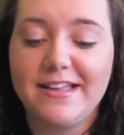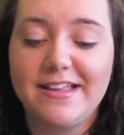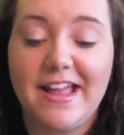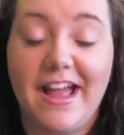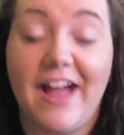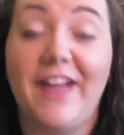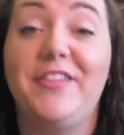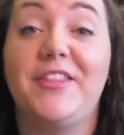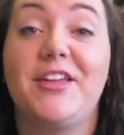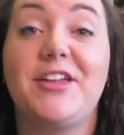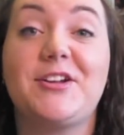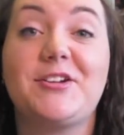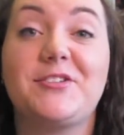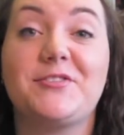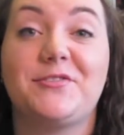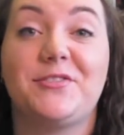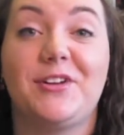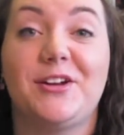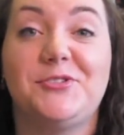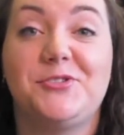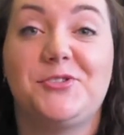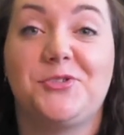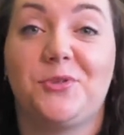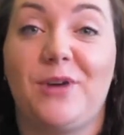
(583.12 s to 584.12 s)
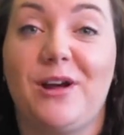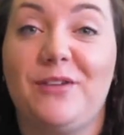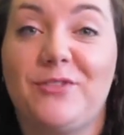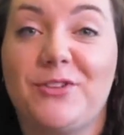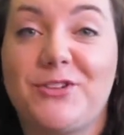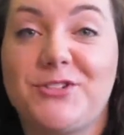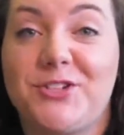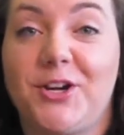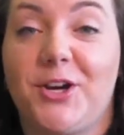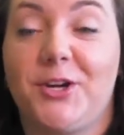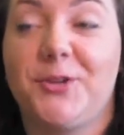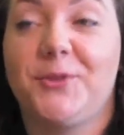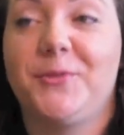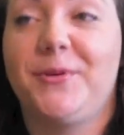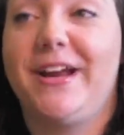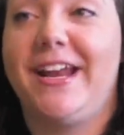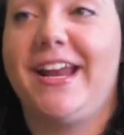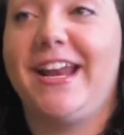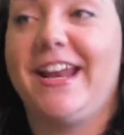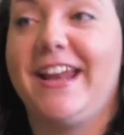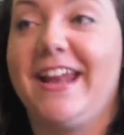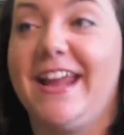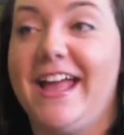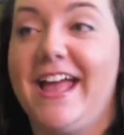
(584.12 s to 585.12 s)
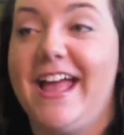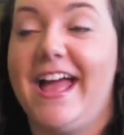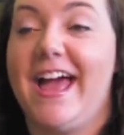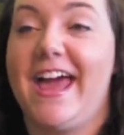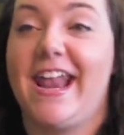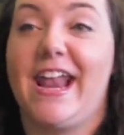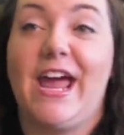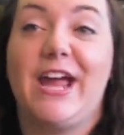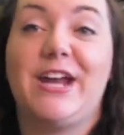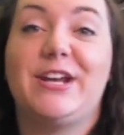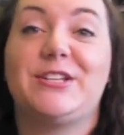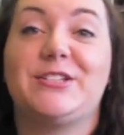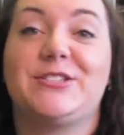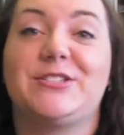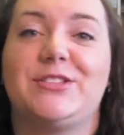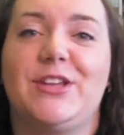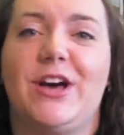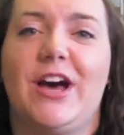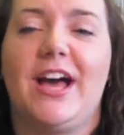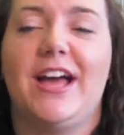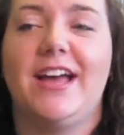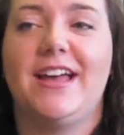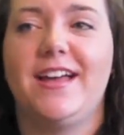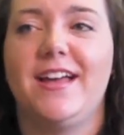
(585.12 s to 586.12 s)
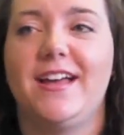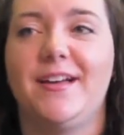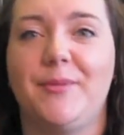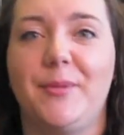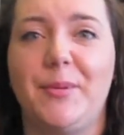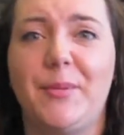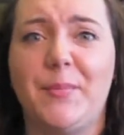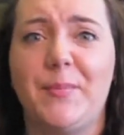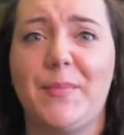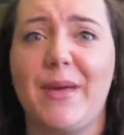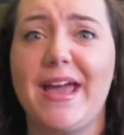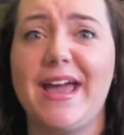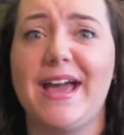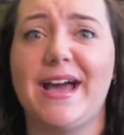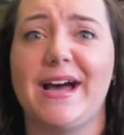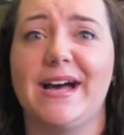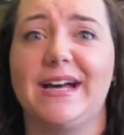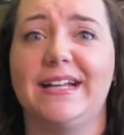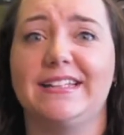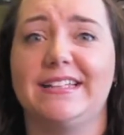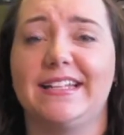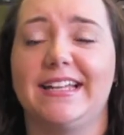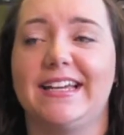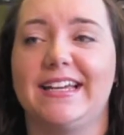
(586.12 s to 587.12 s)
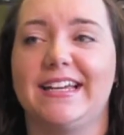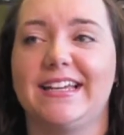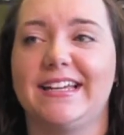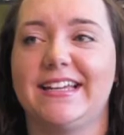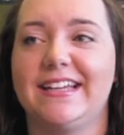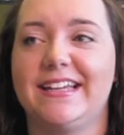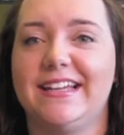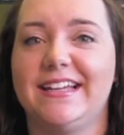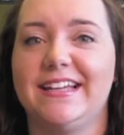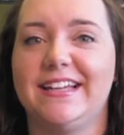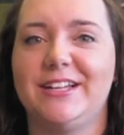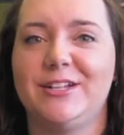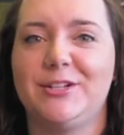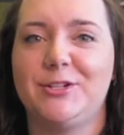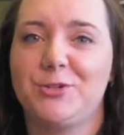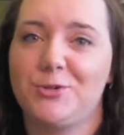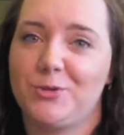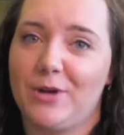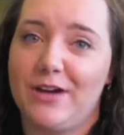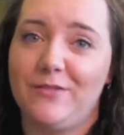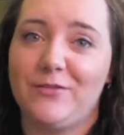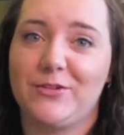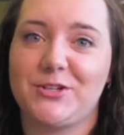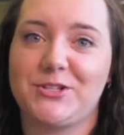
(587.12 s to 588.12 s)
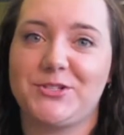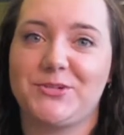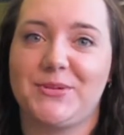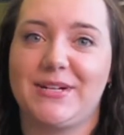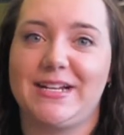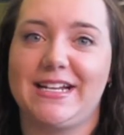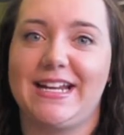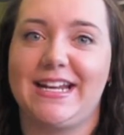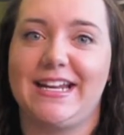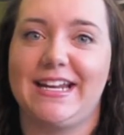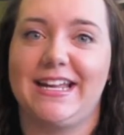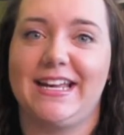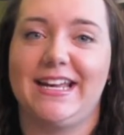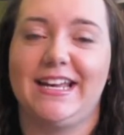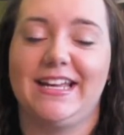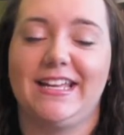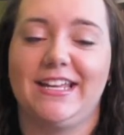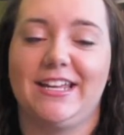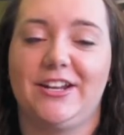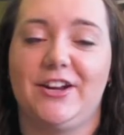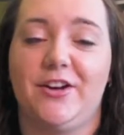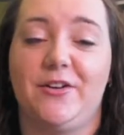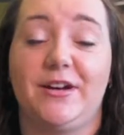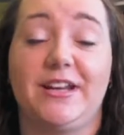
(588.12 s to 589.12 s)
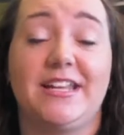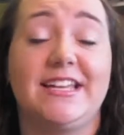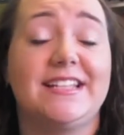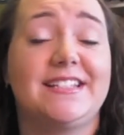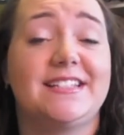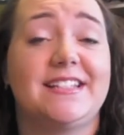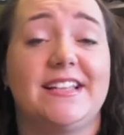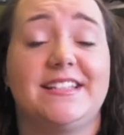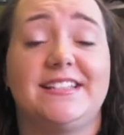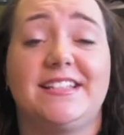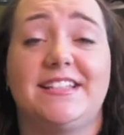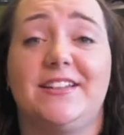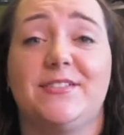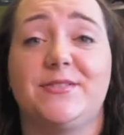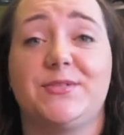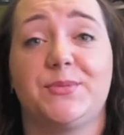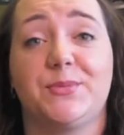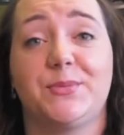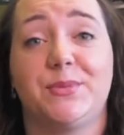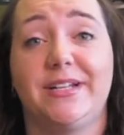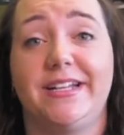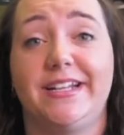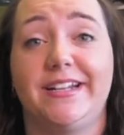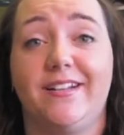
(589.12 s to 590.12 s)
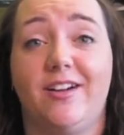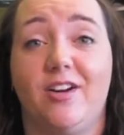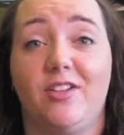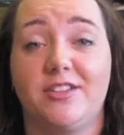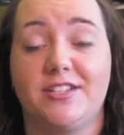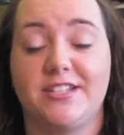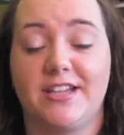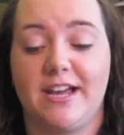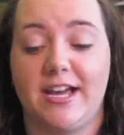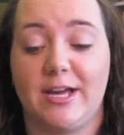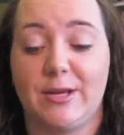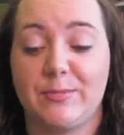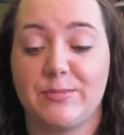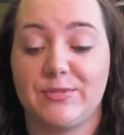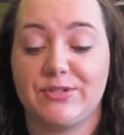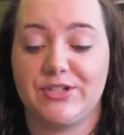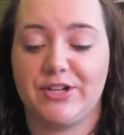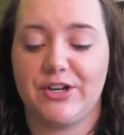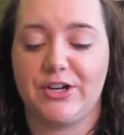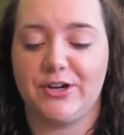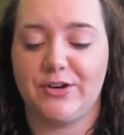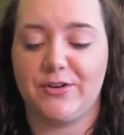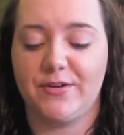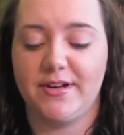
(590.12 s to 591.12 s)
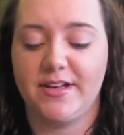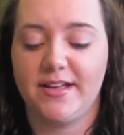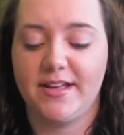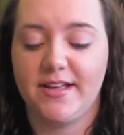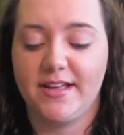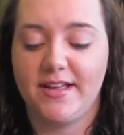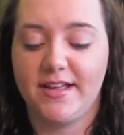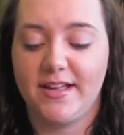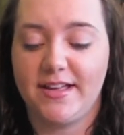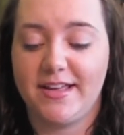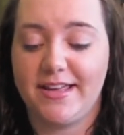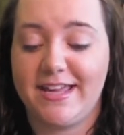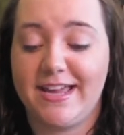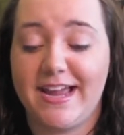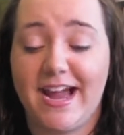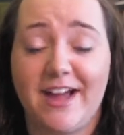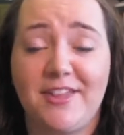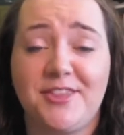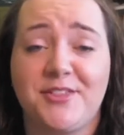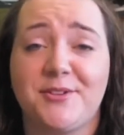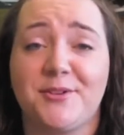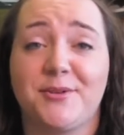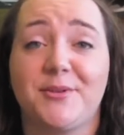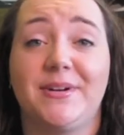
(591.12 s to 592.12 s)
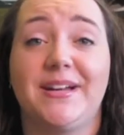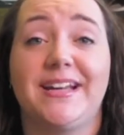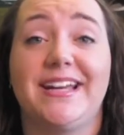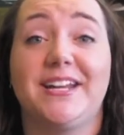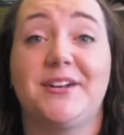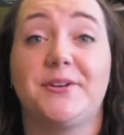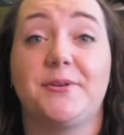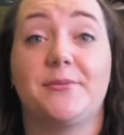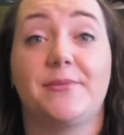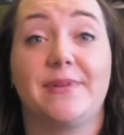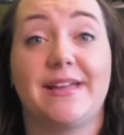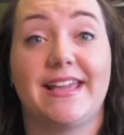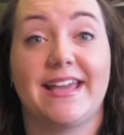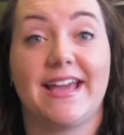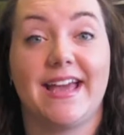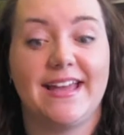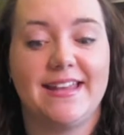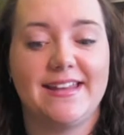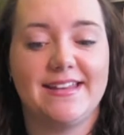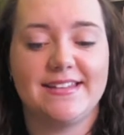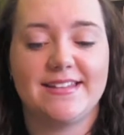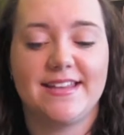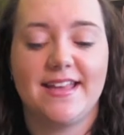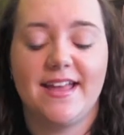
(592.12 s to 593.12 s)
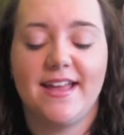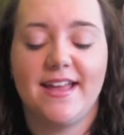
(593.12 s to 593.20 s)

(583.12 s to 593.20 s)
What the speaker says: And then our friend Trevor started reading it, and I just thought, man, like, Trevor's reading it, you know, and he says he doesn't read all the time, so he got through it in a weekend.